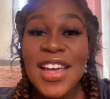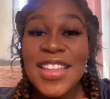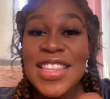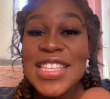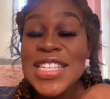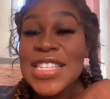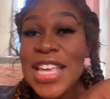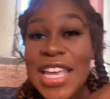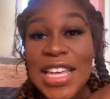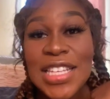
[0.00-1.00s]

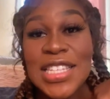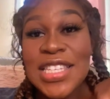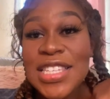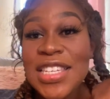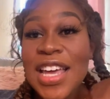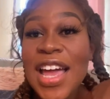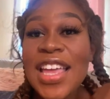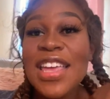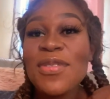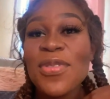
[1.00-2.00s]
it. I
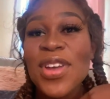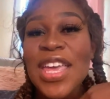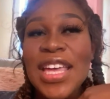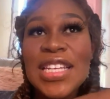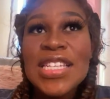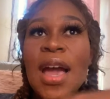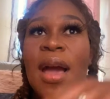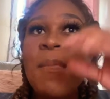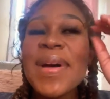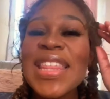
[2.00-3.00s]
can forget.
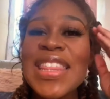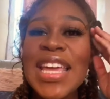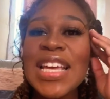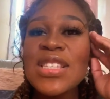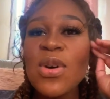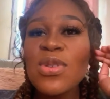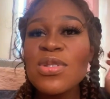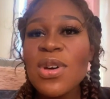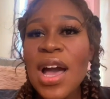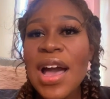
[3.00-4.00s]
But the thing is
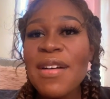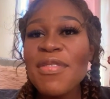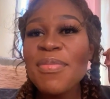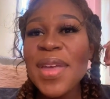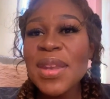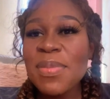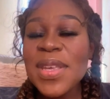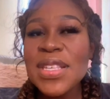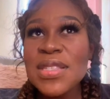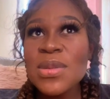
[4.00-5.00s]
also, I've made
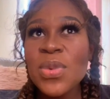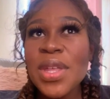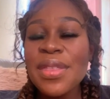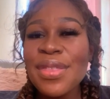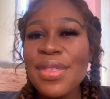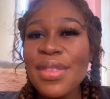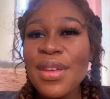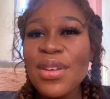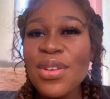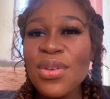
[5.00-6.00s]
peace with,
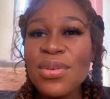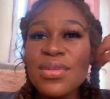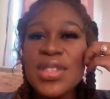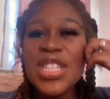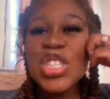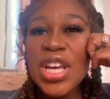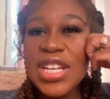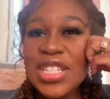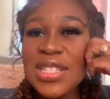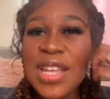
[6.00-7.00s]
you know, the
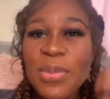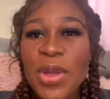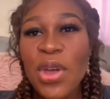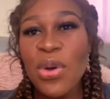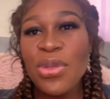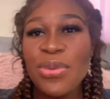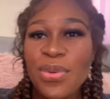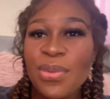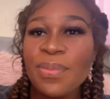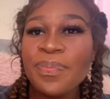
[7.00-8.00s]
changes that we go
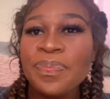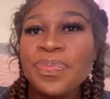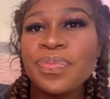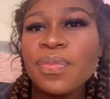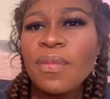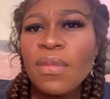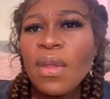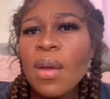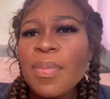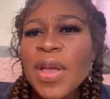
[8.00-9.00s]
through
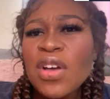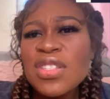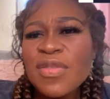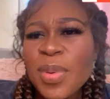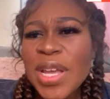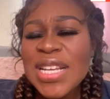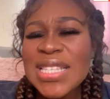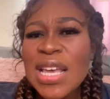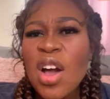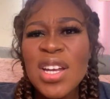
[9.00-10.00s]
because of
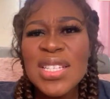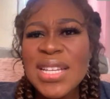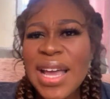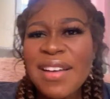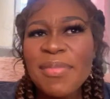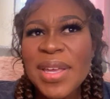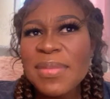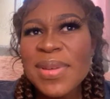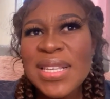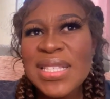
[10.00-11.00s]
pregnancy. Honestly, I've
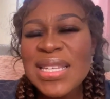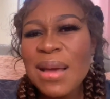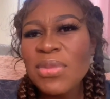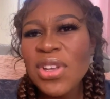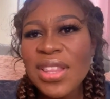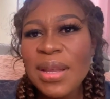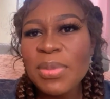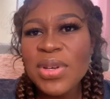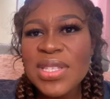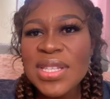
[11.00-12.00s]
made peace. I'm not that
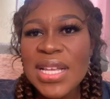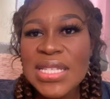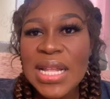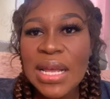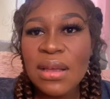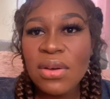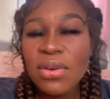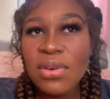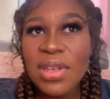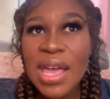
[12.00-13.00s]
person that's like,
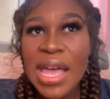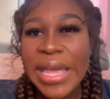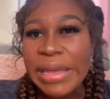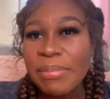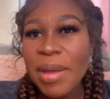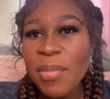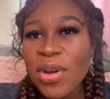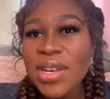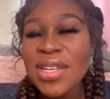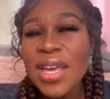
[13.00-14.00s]
oh yeah, I hate my
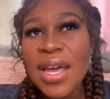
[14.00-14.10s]
body.